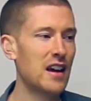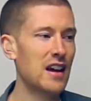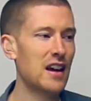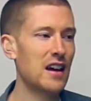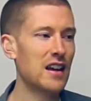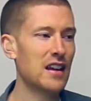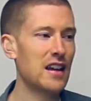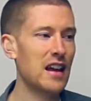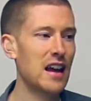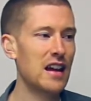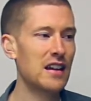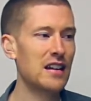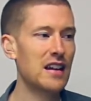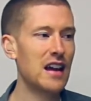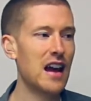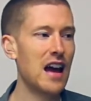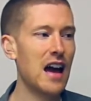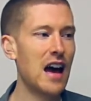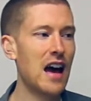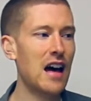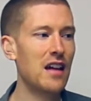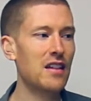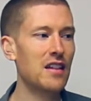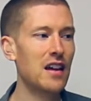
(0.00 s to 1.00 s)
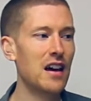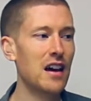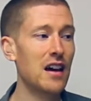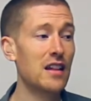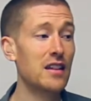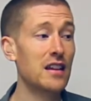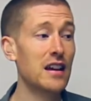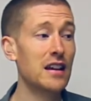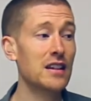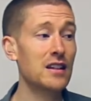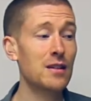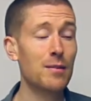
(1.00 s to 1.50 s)
Okay, and at
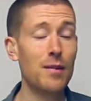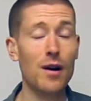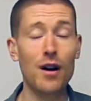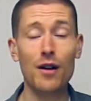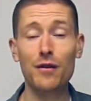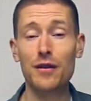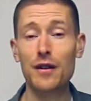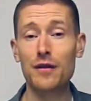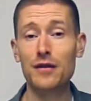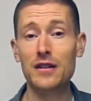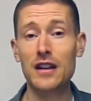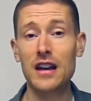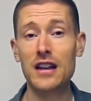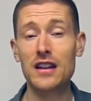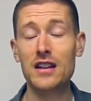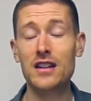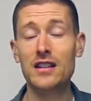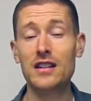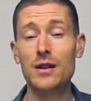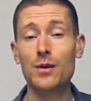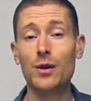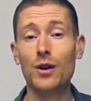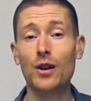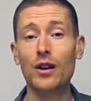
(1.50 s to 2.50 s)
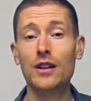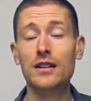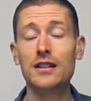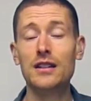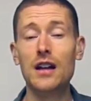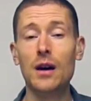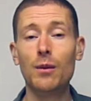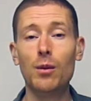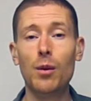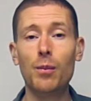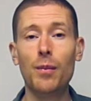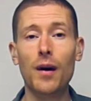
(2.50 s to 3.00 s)
the end of bar 58, you can see we've got a
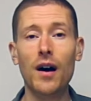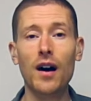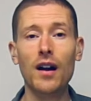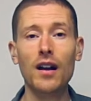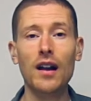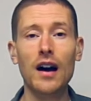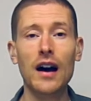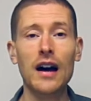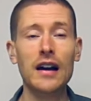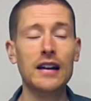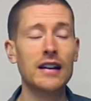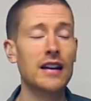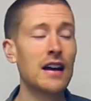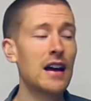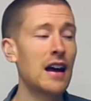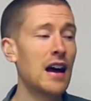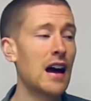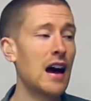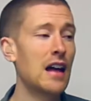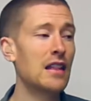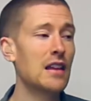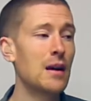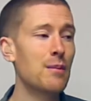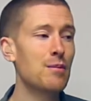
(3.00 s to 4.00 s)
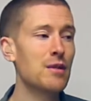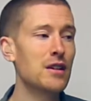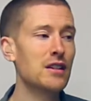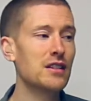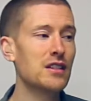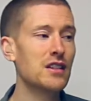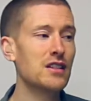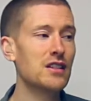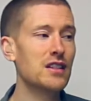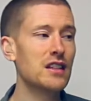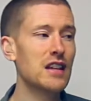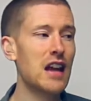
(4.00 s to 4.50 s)
double bar line, and that brings
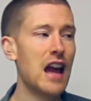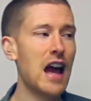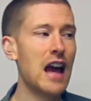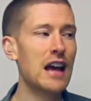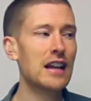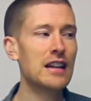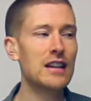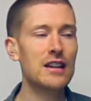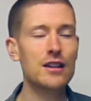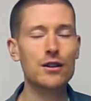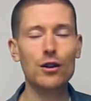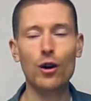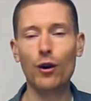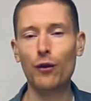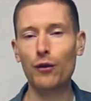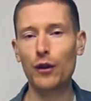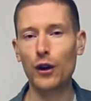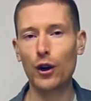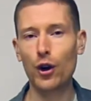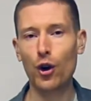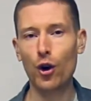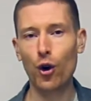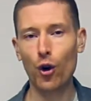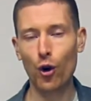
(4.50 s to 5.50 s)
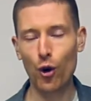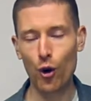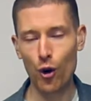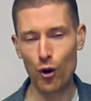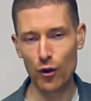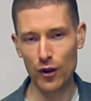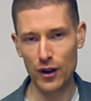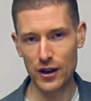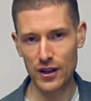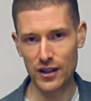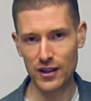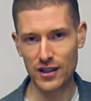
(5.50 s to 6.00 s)
us to the end of the
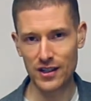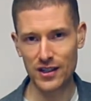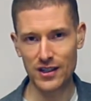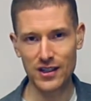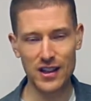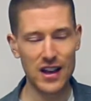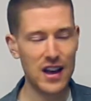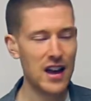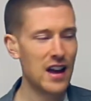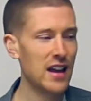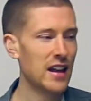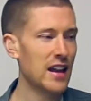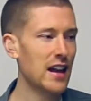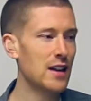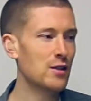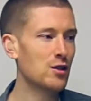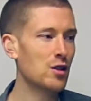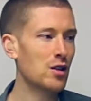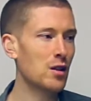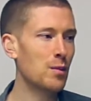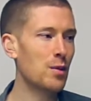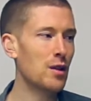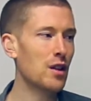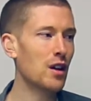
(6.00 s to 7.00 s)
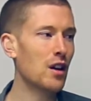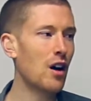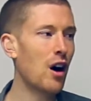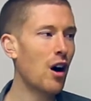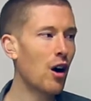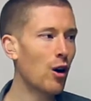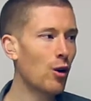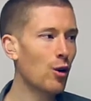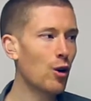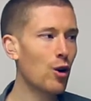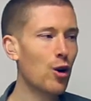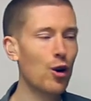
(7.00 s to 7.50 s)
chorus. Okay, so we're going to put the
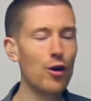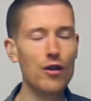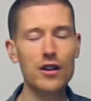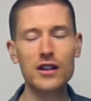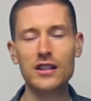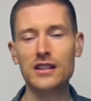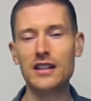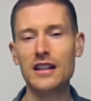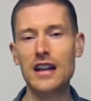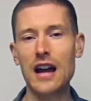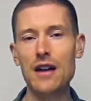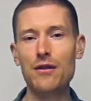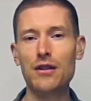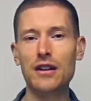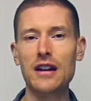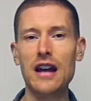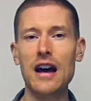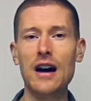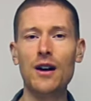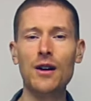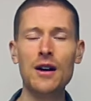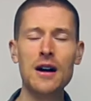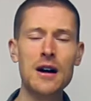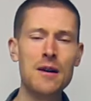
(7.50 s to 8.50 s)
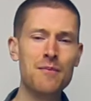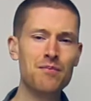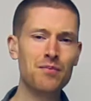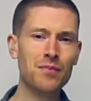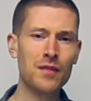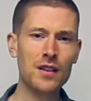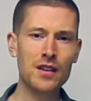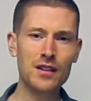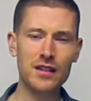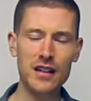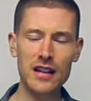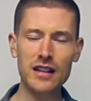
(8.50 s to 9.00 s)
whole chorus together now.
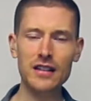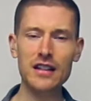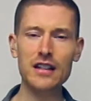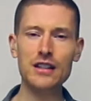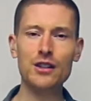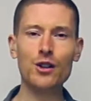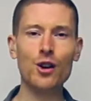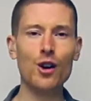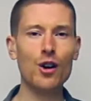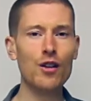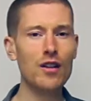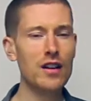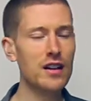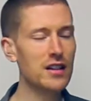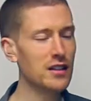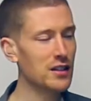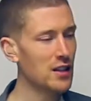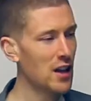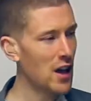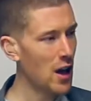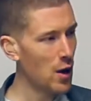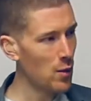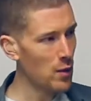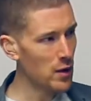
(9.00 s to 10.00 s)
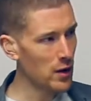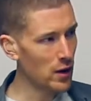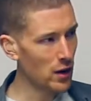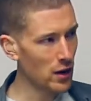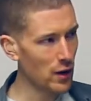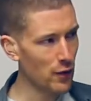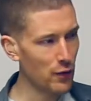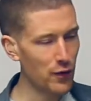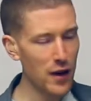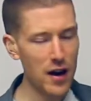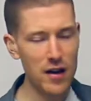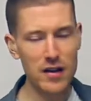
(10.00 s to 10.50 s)
So in this chorus, we've got a
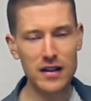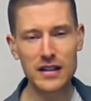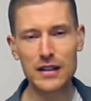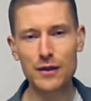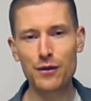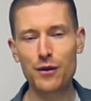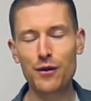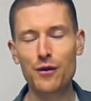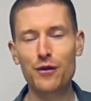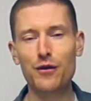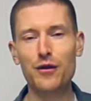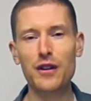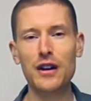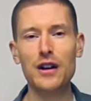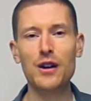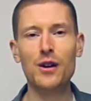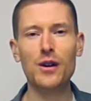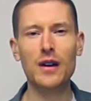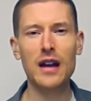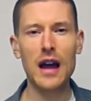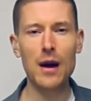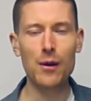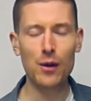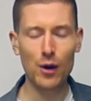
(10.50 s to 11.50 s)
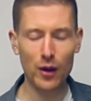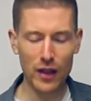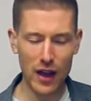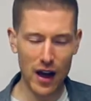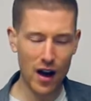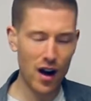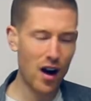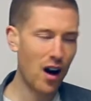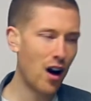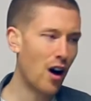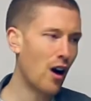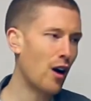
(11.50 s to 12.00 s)
very different feel. Okay, we've got that
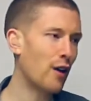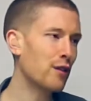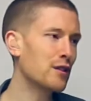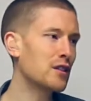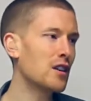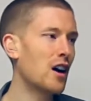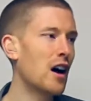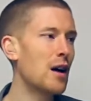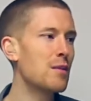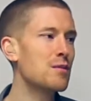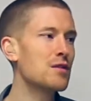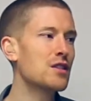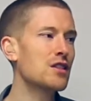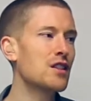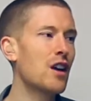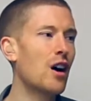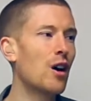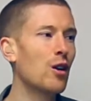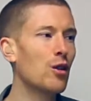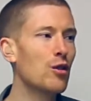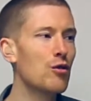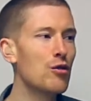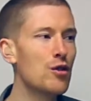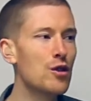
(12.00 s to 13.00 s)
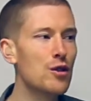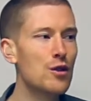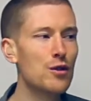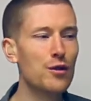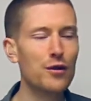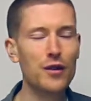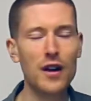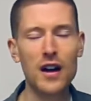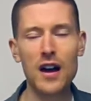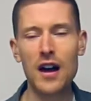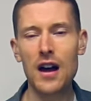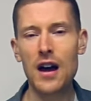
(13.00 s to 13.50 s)
halftime style
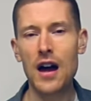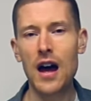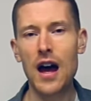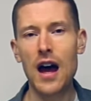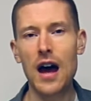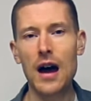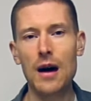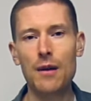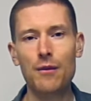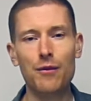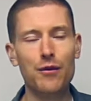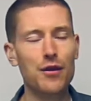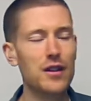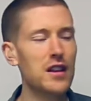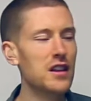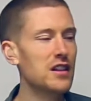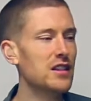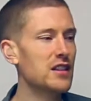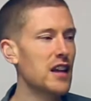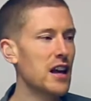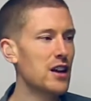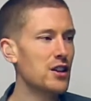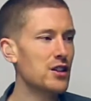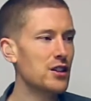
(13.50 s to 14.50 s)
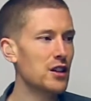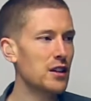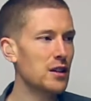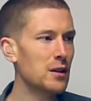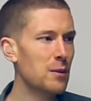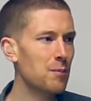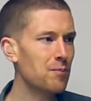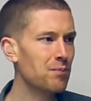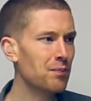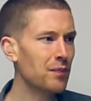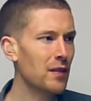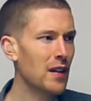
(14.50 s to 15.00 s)
groove for this
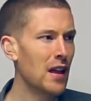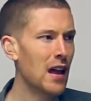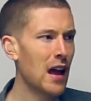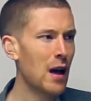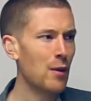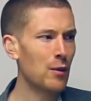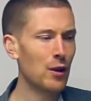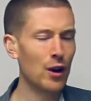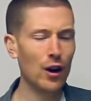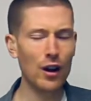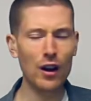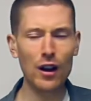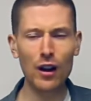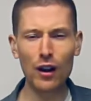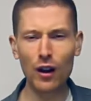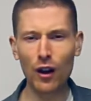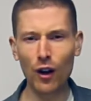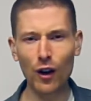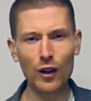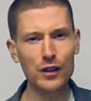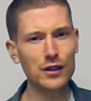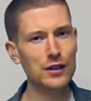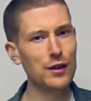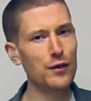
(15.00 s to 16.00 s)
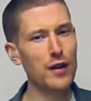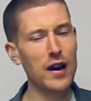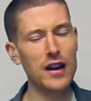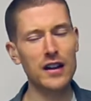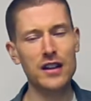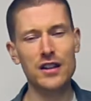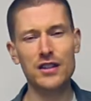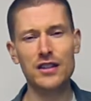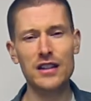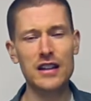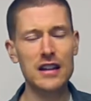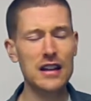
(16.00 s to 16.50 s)
section. And we've got lots of
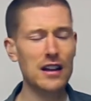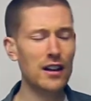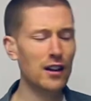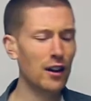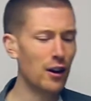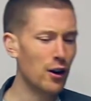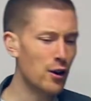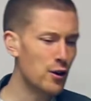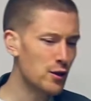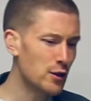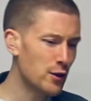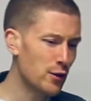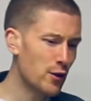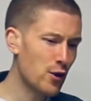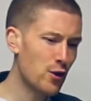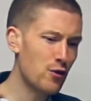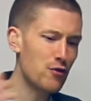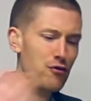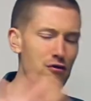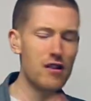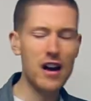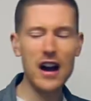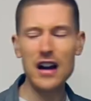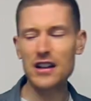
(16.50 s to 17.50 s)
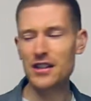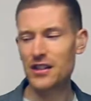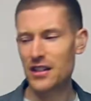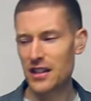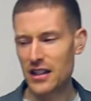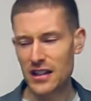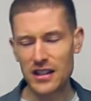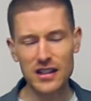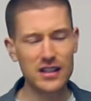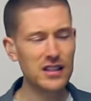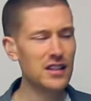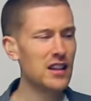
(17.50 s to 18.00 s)
energy, loads of
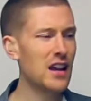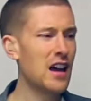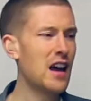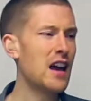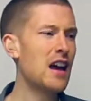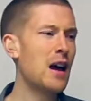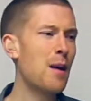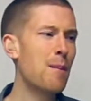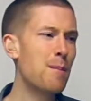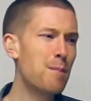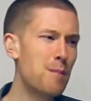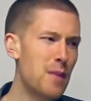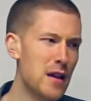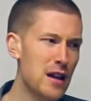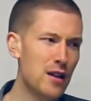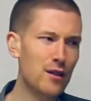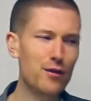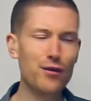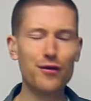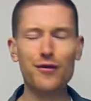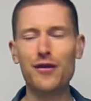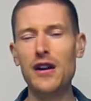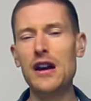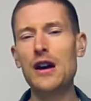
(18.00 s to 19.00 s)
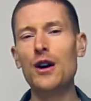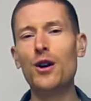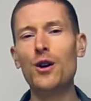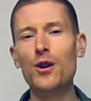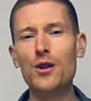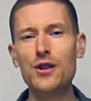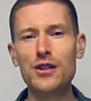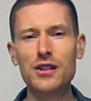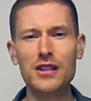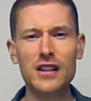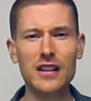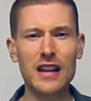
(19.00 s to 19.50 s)
crashes, big
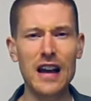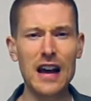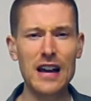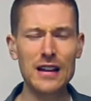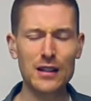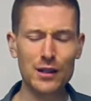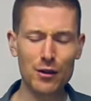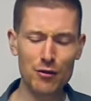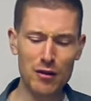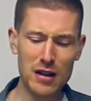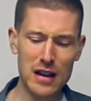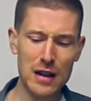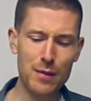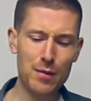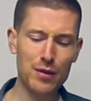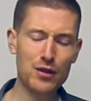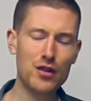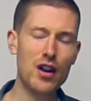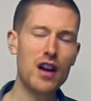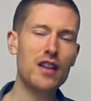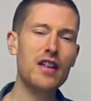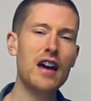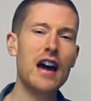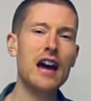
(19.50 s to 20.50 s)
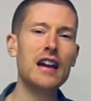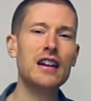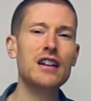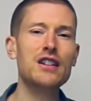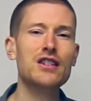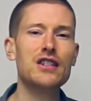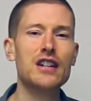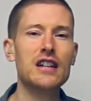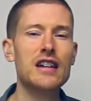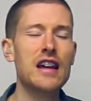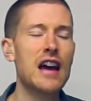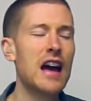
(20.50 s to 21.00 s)
fills. Okay, so really portray that
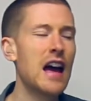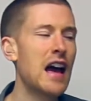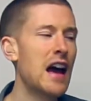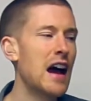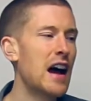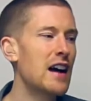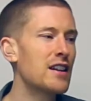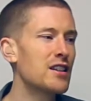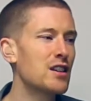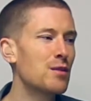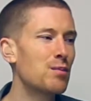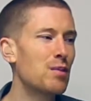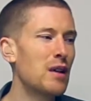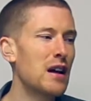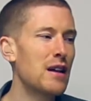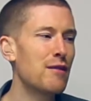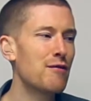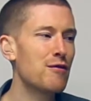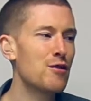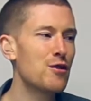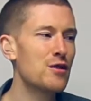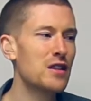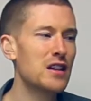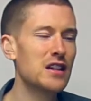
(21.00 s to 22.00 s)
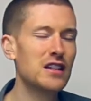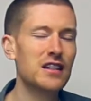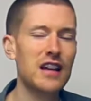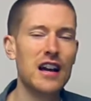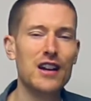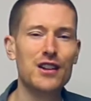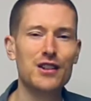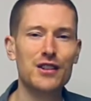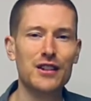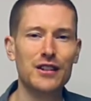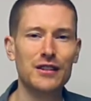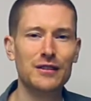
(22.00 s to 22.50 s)
energy as you play through this
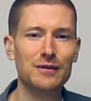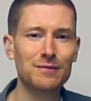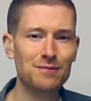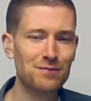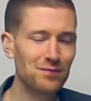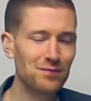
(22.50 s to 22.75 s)
section.